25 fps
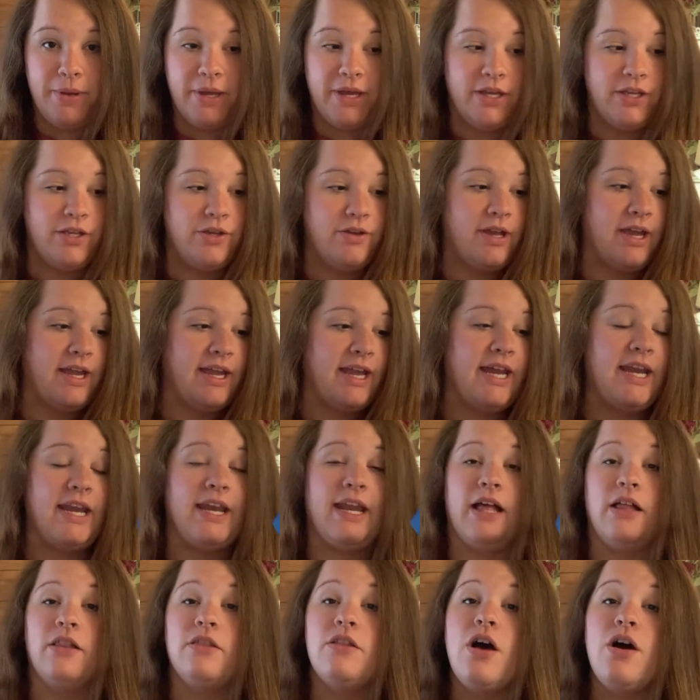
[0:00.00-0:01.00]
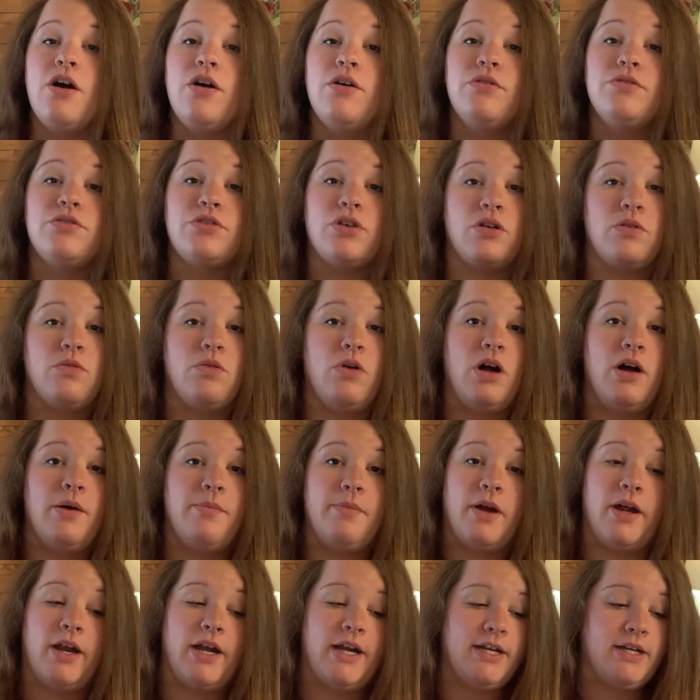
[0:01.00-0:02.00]
You can get it at Lowe's or
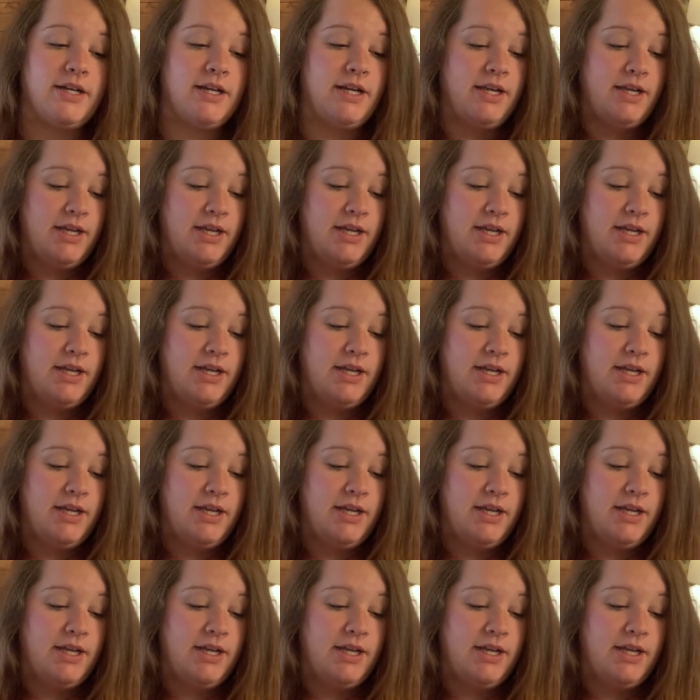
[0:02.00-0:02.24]
Walmart.